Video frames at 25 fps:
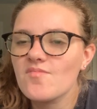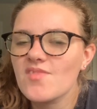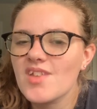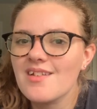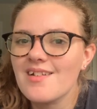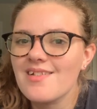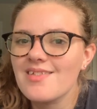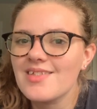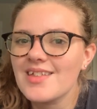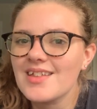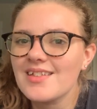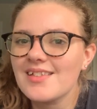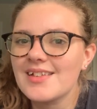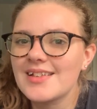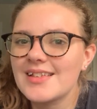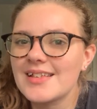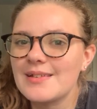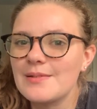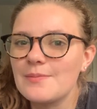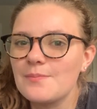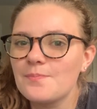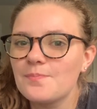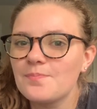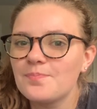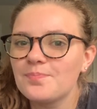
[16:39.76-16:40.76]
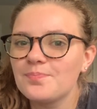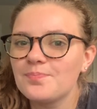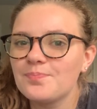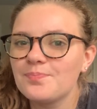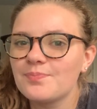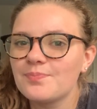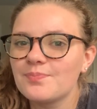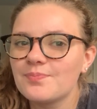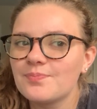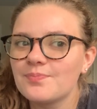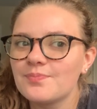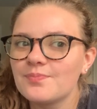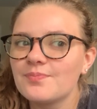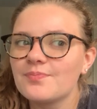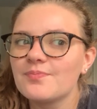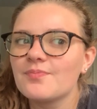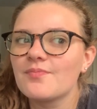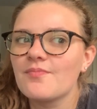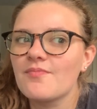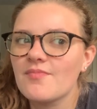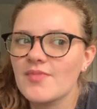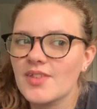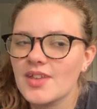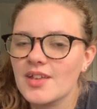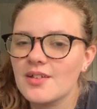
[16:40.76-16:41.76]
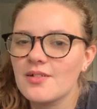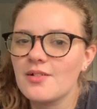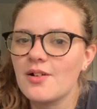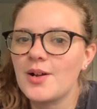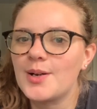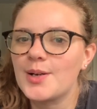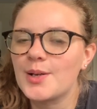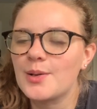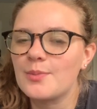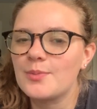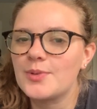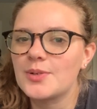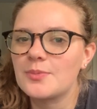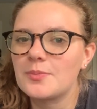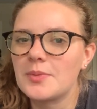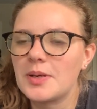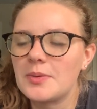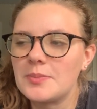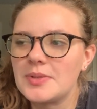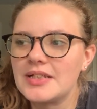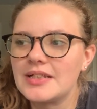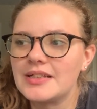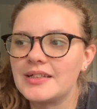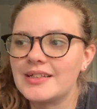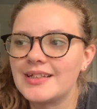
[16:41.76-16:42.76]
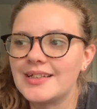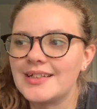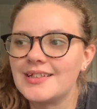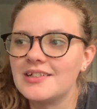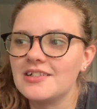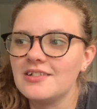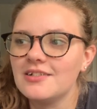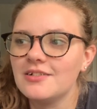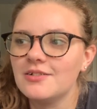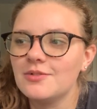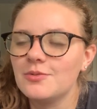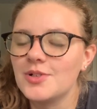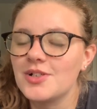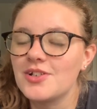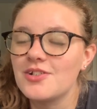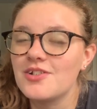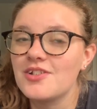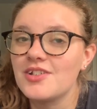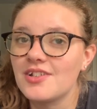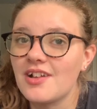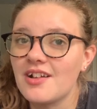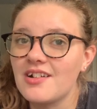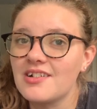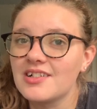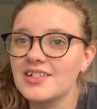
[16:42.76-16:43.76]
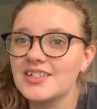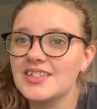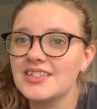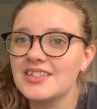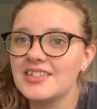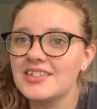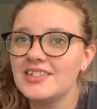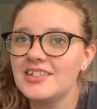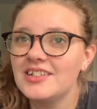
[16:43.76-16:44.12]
I think that's it. Audiobook might be delayed, which sucks.